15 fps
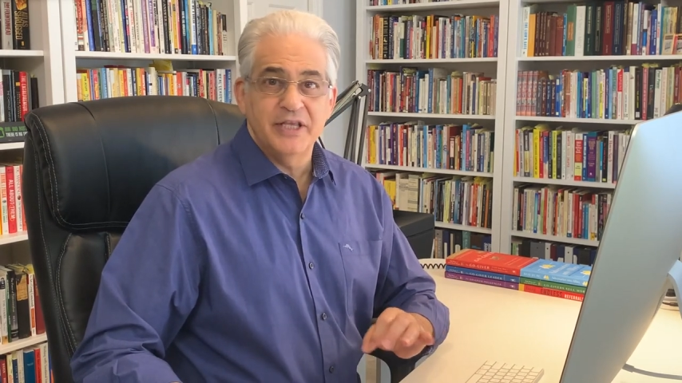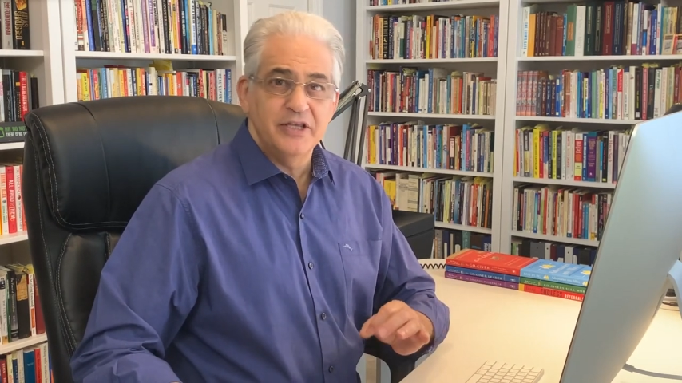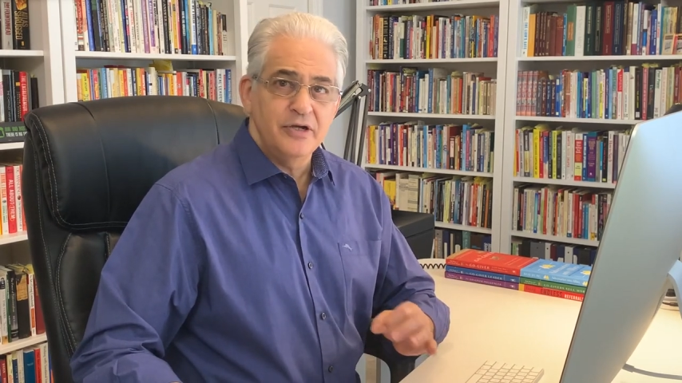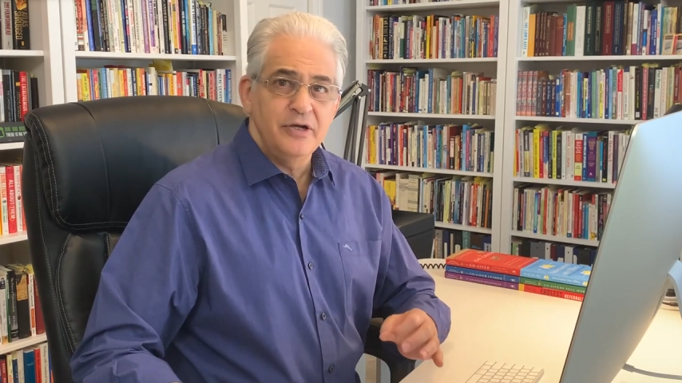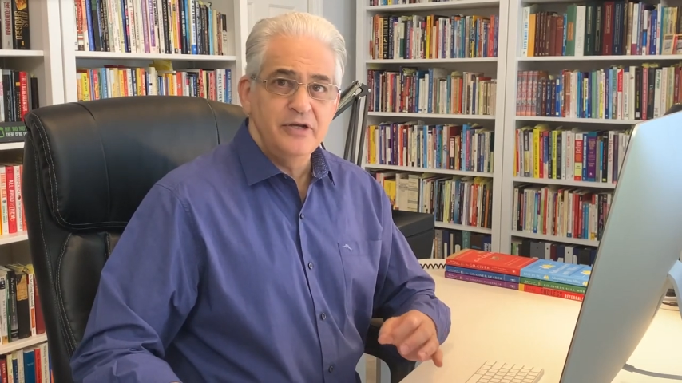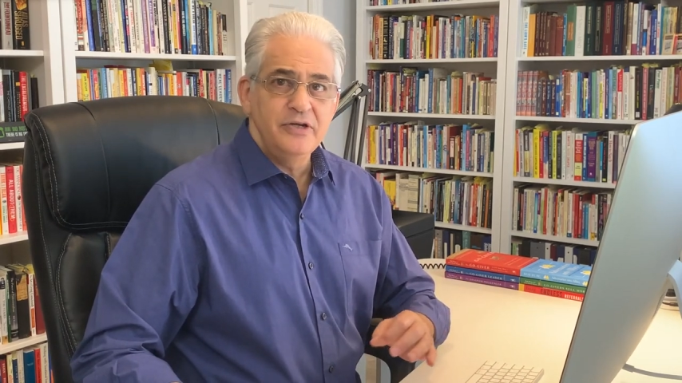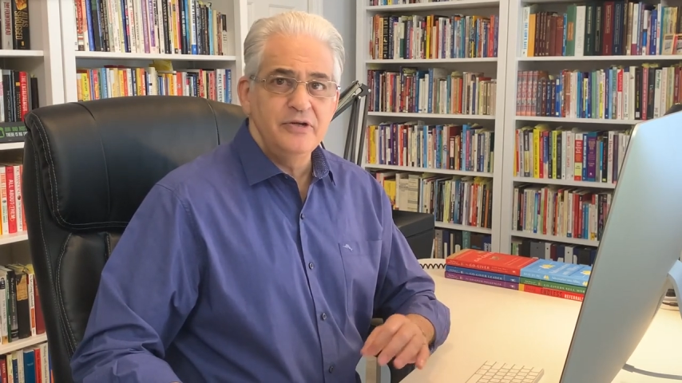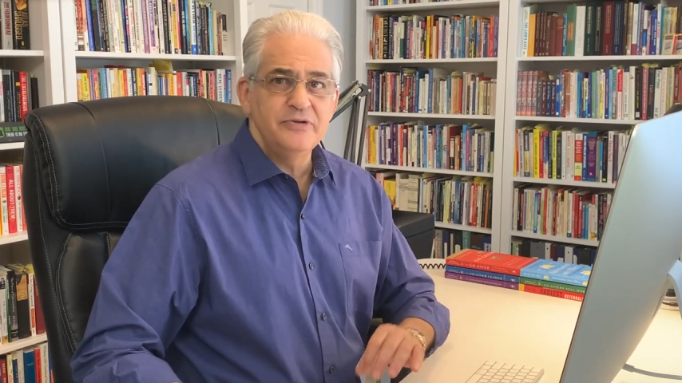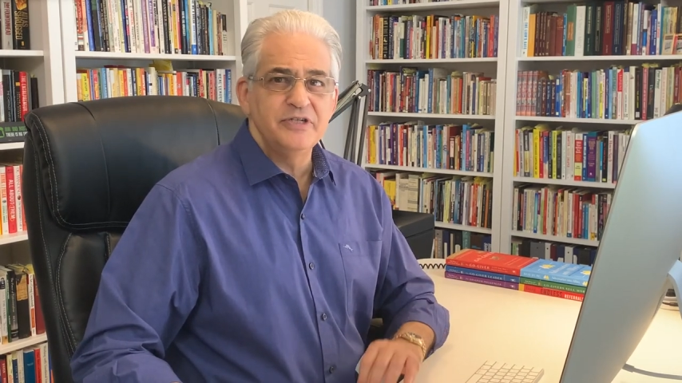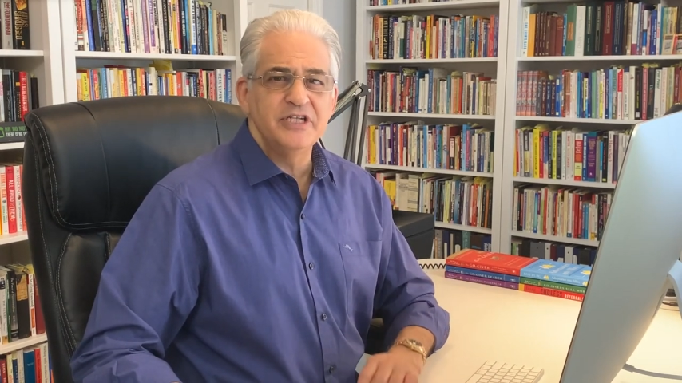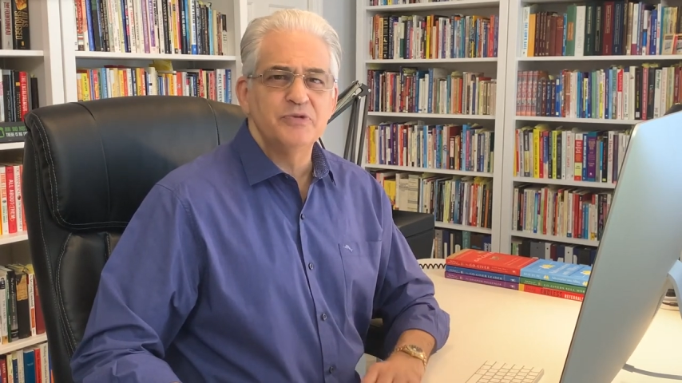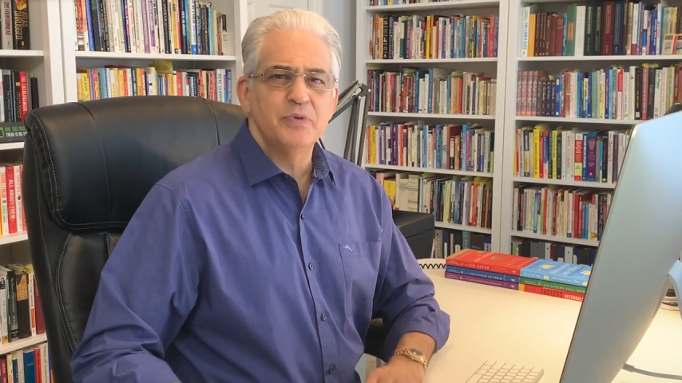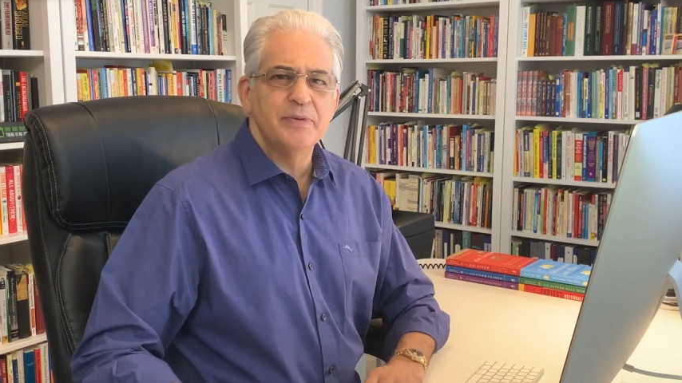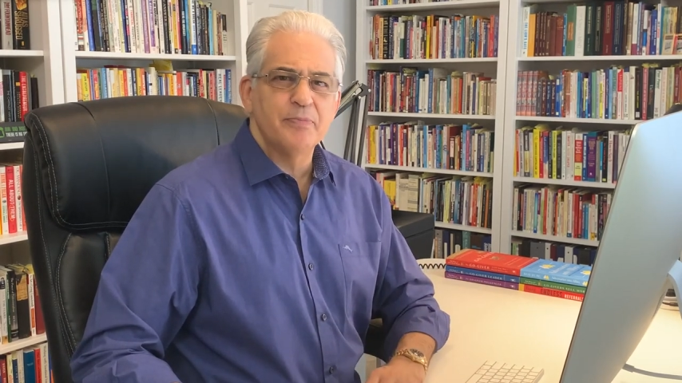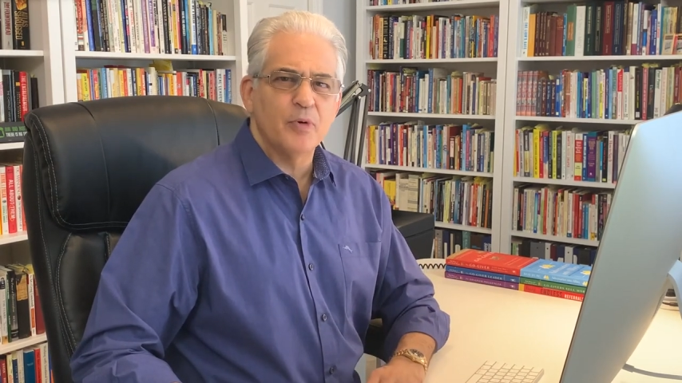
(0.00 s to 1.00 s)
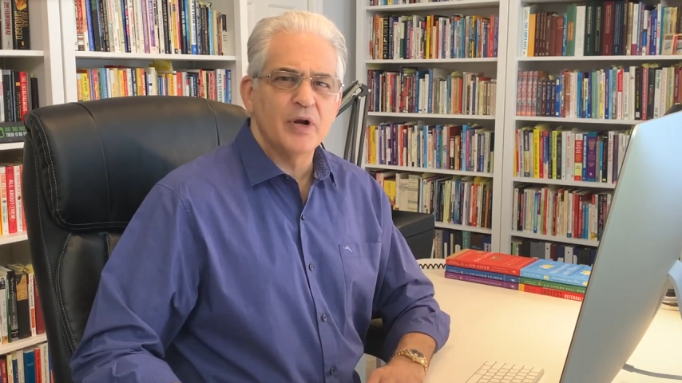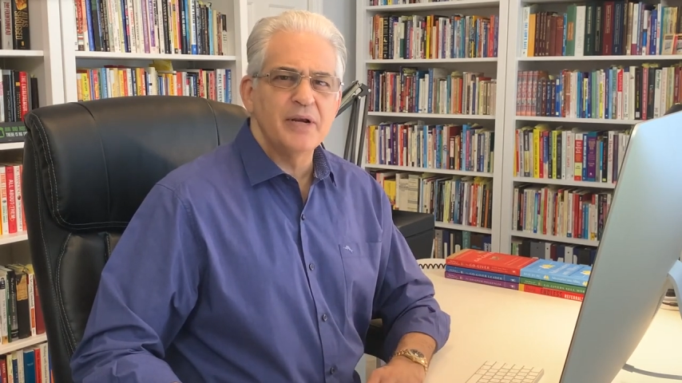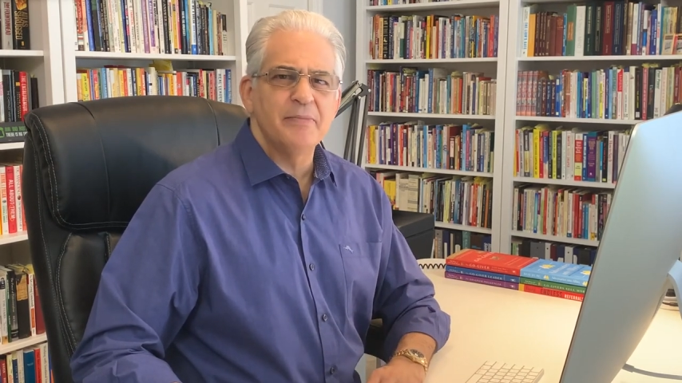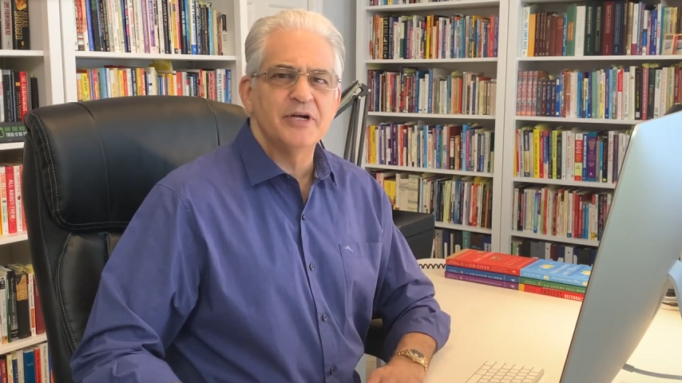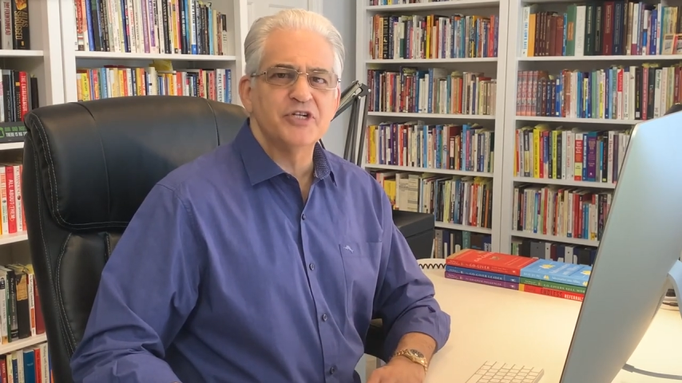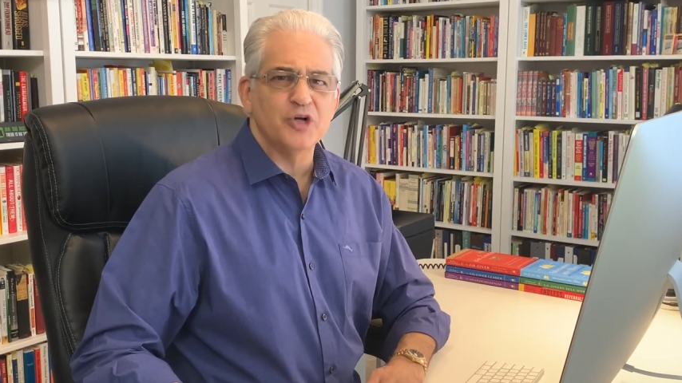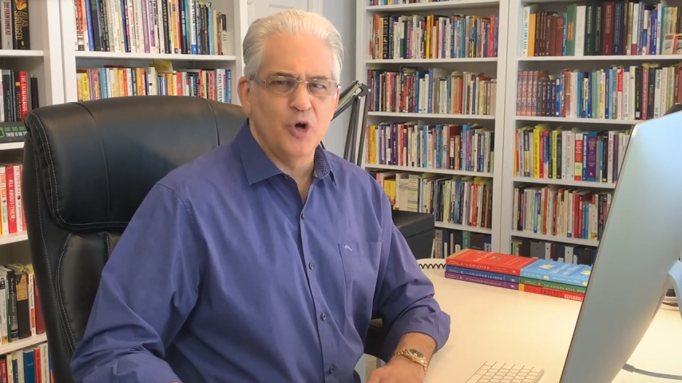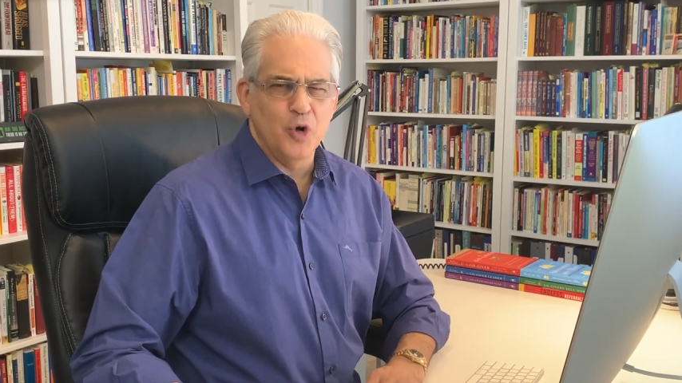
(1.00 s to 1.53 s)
And the good news is we pretty much